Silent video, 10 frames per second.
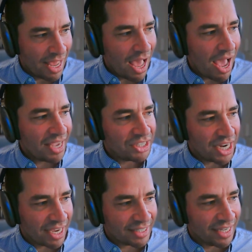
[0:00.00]

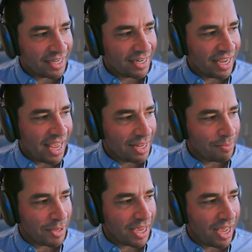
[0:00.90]
hijacks it, and it
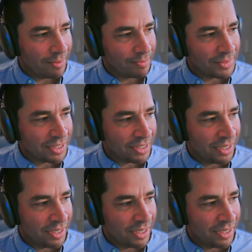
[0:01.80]
becomes,